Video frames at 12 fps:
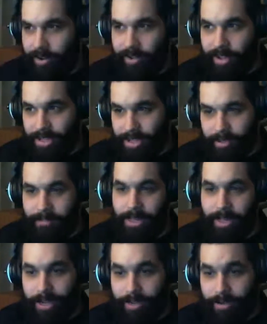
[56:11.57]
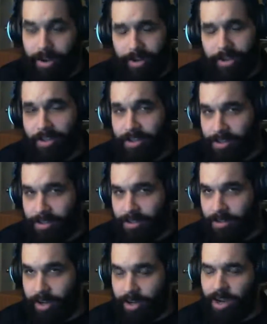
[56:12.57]
that some of the other Oculus,
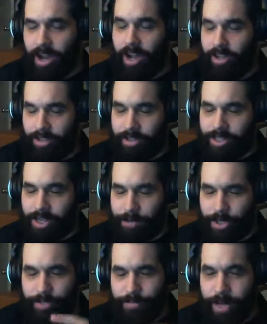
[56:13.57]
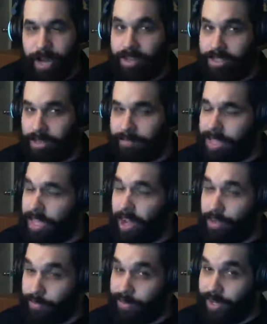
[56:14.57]
not Oculus options, but some of the
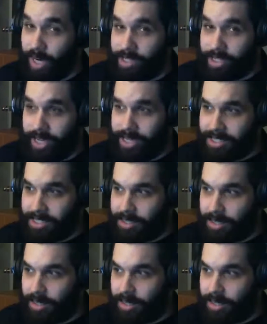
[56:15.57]
other VR sets